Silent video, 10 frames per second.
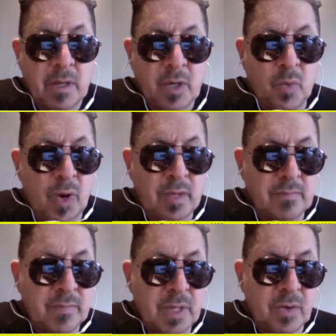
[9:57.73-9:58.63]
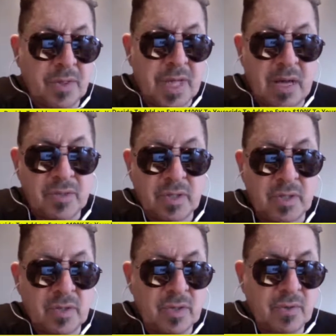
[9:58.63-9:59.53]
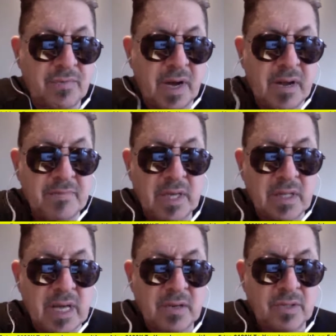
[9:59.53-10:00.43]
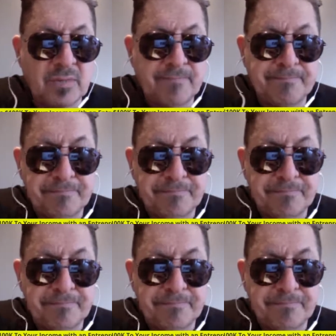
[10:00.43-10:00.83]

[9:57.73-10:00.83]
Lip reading: You want 1,000 to 5, 10,000.